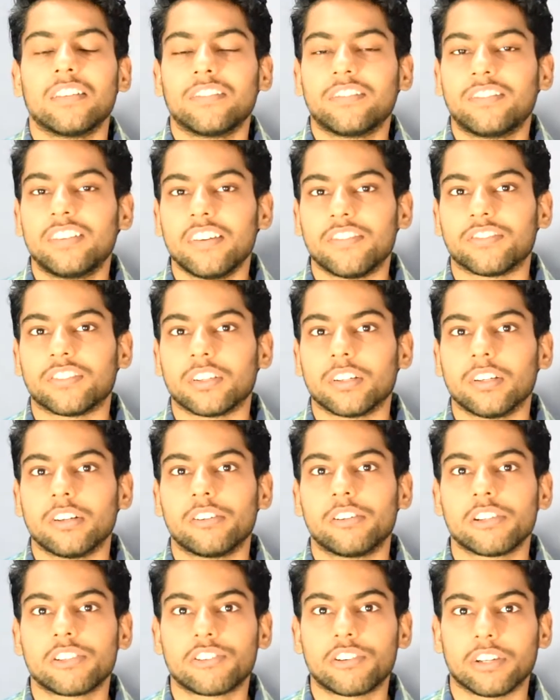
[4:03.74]
Fifth,
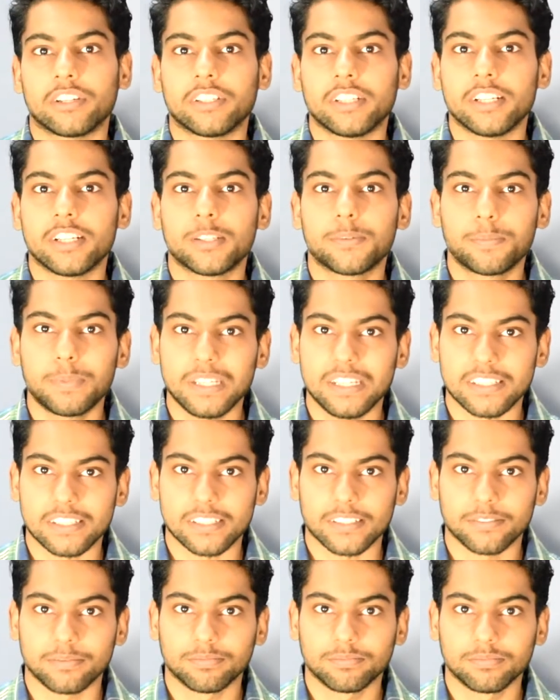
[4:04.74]
restricted
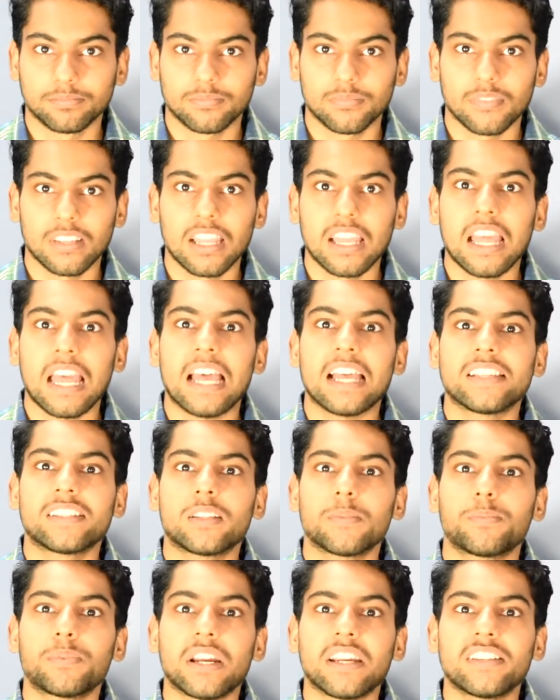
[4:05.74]
space. As the
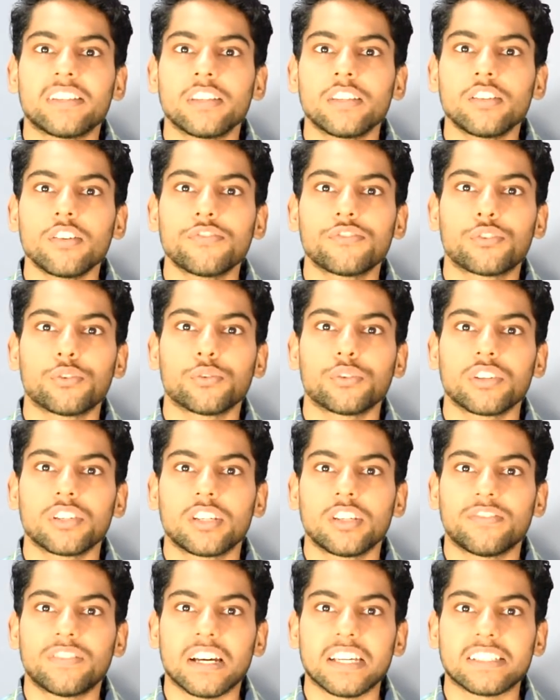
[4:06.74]
prices of storage
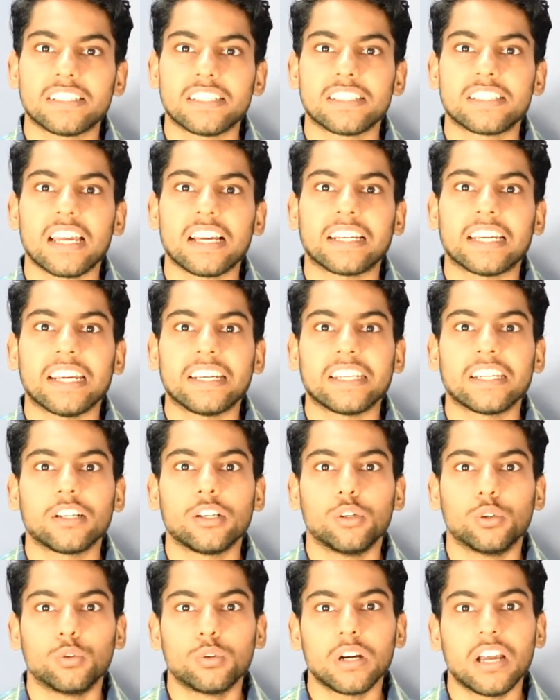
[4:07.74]
devices are getting
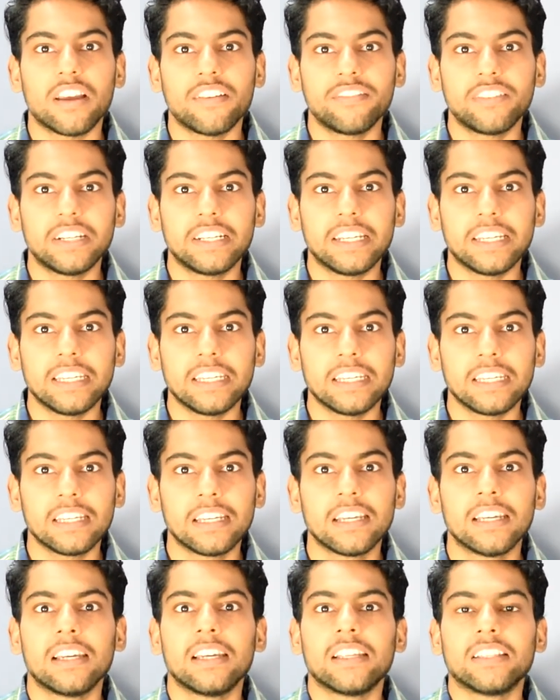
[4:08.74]
low every day,
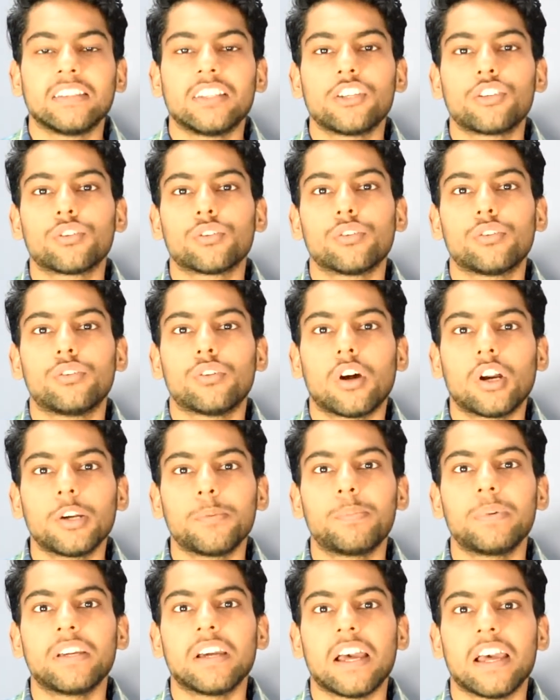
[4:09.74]
this should not
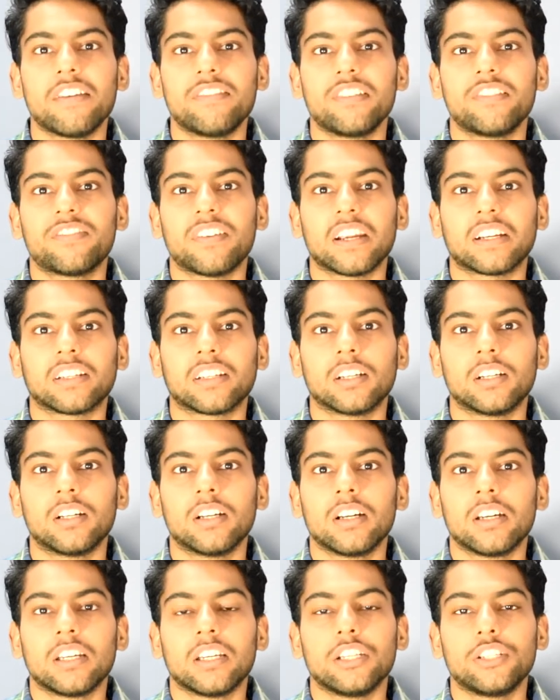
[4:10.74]
be a heavy factor
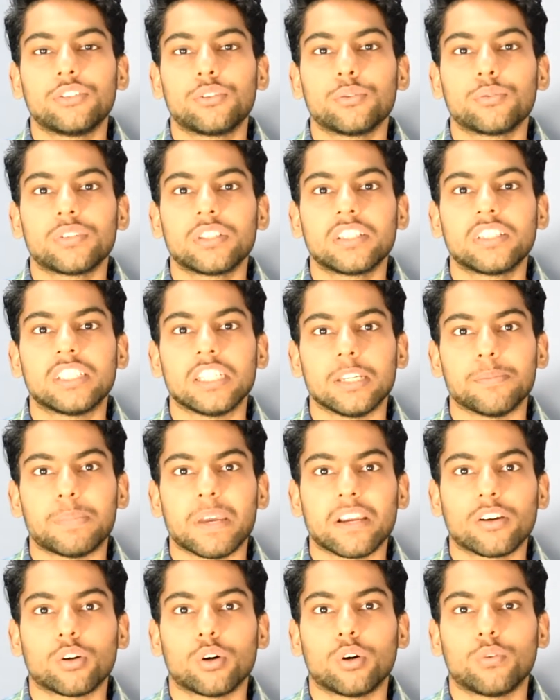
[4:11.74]
in choosing
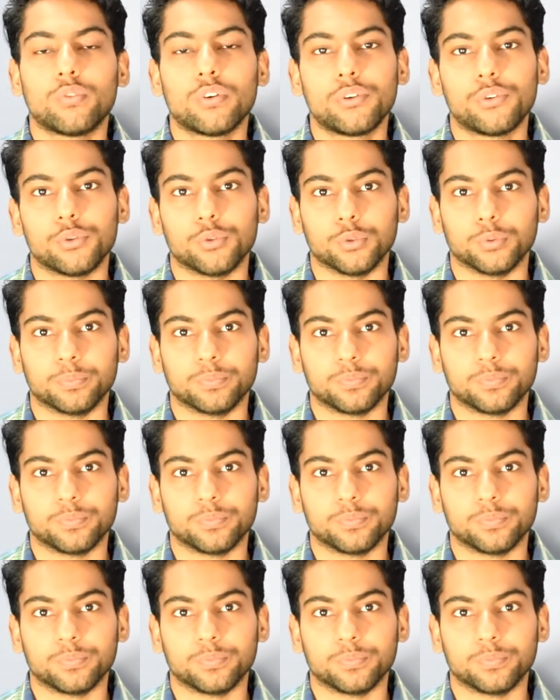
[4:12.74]
JPEG over RAW.